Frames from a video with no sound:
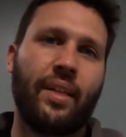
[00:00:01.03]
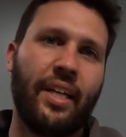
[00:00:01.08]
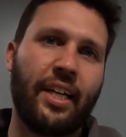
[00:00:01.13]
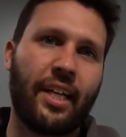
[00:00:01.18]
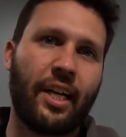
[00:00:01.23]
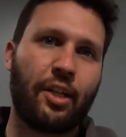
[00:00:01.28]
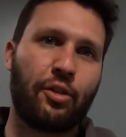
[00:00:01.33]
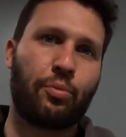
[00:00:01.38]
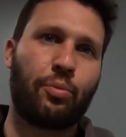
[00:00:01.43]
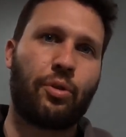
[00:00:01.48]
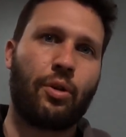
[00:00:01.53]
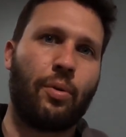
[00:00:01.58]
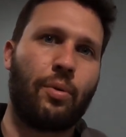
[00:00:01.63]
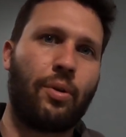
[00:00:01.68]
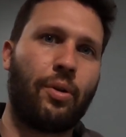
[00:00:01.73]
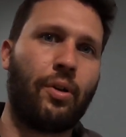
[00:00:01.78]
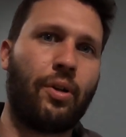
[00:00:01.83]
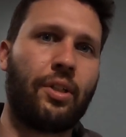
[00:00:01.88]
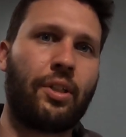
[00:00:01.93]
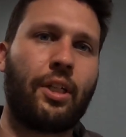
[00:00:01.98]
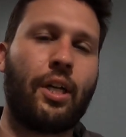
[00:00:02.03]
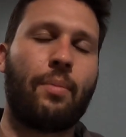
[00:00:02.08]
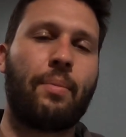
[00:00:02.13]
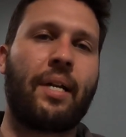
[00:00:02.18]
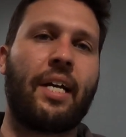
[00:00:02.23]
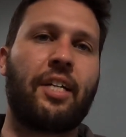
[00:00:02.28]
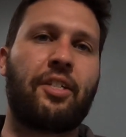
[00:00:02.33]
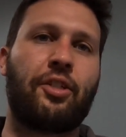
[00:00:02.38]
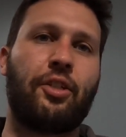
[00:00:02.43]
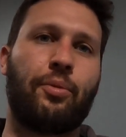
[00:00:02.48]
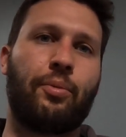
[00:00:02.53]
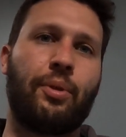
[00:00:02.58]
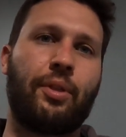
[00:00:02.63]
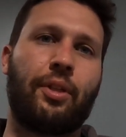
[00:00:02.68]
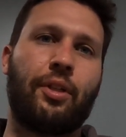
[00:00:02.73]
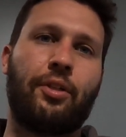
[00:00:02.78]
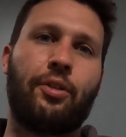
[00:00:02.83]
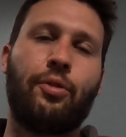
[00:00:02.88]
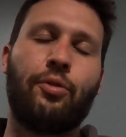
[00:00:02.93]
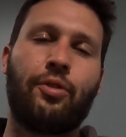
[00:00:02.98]
Hey guys, what's going on? Coming at you
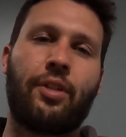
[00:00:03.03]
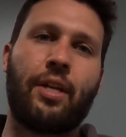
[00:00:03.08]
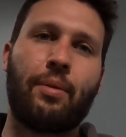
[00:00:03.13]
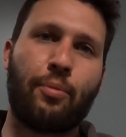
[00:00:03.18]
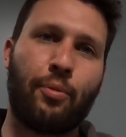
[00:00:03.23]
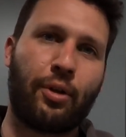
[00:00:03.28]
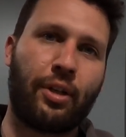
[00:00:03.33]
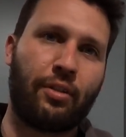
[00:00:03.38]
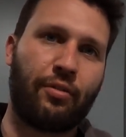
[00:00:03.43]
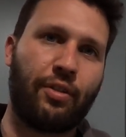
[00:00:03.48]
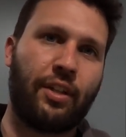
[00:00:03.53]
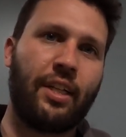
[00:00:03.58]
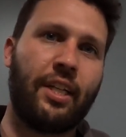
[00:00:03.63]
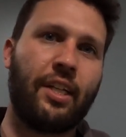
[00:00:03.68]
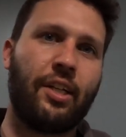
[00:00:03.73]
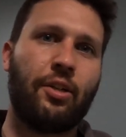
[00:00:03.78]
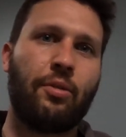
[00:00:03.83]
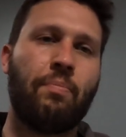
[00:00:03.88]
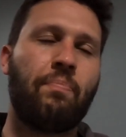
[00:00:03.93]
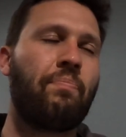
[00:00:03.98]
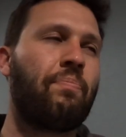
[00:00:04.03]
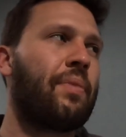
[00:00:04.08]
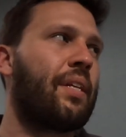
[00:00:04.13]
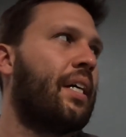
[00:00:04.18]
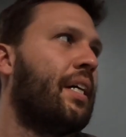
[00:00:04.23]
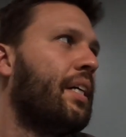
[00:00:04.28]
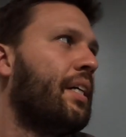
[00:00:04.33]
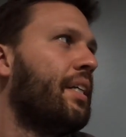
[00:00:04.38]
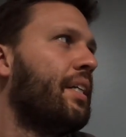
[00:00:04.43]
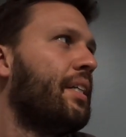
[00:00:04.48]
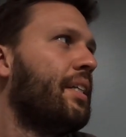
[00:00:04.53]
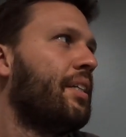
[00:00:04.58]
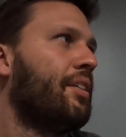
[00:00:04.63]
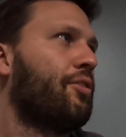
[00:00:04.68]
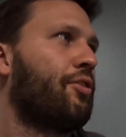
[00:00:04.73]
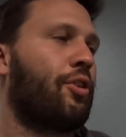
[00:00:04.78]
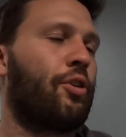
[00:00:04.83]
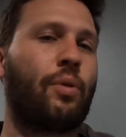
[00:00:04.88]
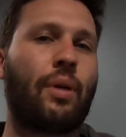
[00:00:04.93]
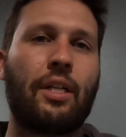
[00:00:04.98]
with a Tuesday morning video.
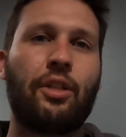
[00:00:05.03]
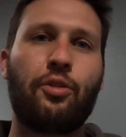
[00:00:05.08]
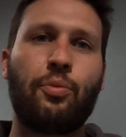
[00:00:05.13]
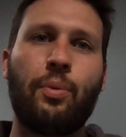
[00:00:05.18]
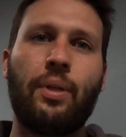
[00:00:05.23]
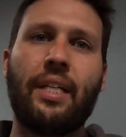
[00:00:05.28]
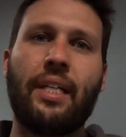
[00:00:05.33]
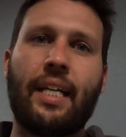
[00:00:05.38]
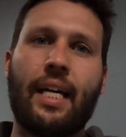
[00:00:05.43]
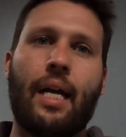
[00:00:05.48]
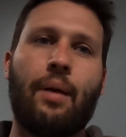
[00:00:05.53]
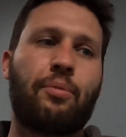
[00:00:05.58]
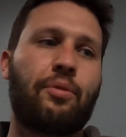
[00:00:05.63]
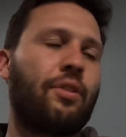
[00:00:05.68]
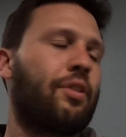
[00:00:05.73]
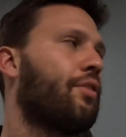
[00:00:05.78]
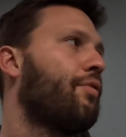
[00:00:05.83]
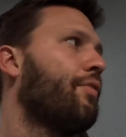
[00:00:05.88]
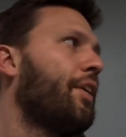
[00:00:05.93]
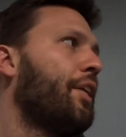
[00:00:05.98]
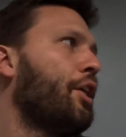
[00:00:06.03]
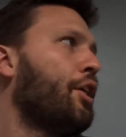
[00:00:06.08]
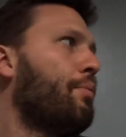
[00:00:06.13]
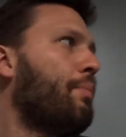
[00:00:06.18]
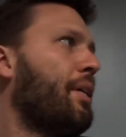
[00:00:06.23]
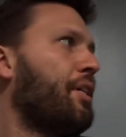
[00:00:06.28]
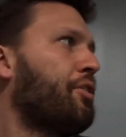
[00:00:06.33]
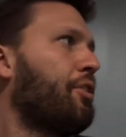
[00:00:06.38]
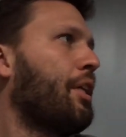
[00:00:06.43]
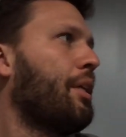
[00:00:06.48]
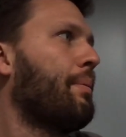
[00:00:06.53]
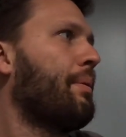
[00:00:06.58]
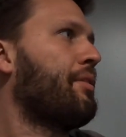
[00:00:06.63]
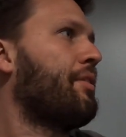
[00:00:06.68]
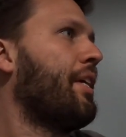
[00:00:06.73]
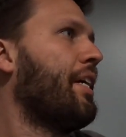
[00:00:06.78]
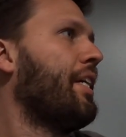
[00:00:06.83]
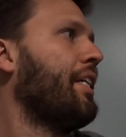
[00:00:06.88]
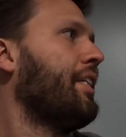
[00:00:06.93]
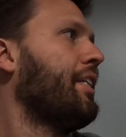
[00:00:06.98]
So I just want to capture this video basically by
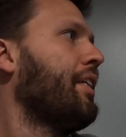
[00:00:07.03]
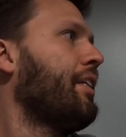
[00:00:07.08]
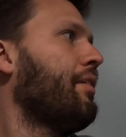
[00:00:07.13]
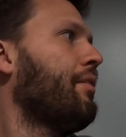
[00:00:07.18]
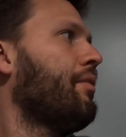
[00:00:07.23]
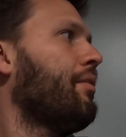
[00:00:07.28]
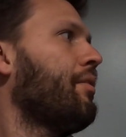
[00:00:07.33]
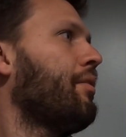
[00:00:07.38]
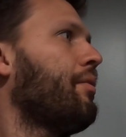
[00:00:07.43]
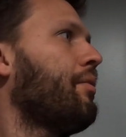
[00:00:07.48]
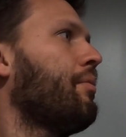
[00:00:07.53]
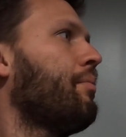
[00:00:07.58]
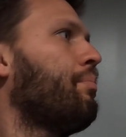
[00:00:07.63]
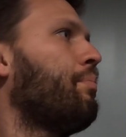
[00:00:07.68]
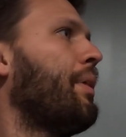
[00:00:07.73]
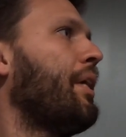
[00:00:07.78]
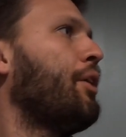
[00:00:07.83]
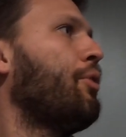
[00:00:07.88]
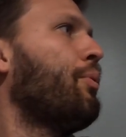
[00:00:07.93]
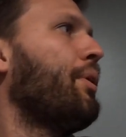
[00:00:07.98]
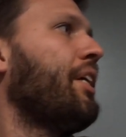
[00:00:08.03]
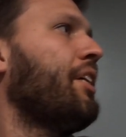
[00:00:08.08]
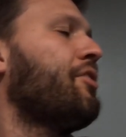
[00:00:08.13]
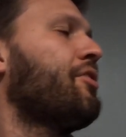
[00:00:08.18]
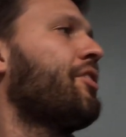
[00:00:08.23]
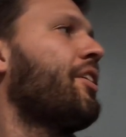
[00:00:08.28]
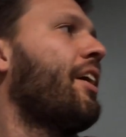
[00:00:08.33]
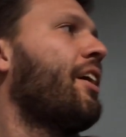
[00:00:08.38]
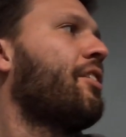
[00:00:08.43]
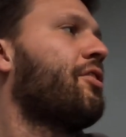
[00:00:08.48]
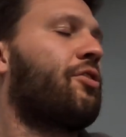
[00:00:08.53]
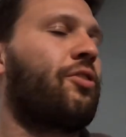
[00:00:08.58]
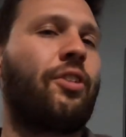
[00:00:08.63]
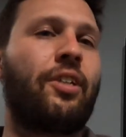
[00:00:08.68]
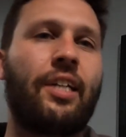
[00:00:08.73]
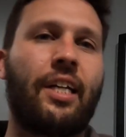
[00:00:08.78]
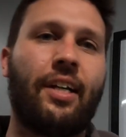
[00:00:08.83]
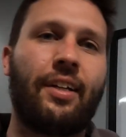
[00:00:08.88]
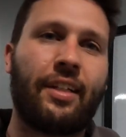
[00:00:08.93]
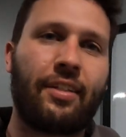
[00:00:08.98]
saying big week, stock
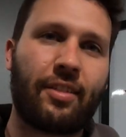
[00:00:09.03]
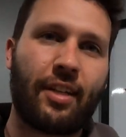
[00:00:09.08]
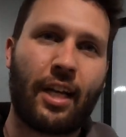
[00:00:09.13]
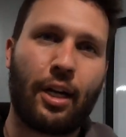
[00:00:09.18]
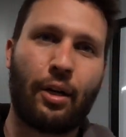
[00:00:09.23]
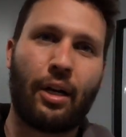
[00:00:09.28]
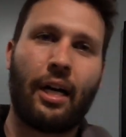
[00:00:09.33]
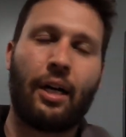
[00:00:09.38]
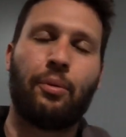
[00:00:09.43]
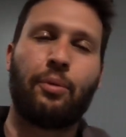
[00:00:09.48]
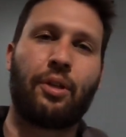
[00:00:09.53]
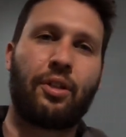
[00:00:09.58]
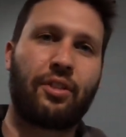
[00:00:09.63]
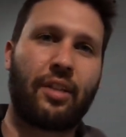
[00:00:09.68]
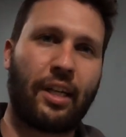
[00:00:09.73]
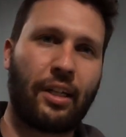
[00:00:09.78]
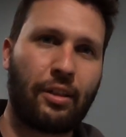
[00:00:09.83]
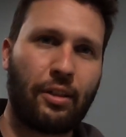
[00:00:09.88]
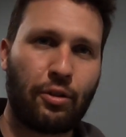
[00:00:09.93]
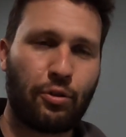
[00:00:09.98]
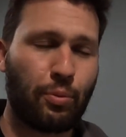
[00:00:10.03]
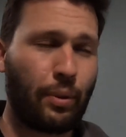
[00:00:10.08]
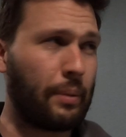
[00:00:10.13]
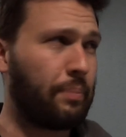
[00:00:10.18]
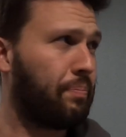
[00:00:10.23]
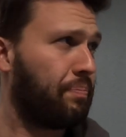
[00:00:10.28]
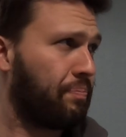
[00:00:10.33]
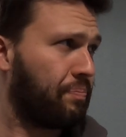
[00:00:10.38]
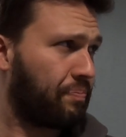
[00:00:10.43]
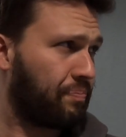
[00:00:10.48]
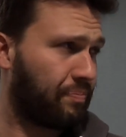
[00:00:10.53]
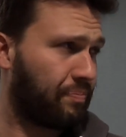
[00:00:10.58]
start now. That's kind of how I want to title this one.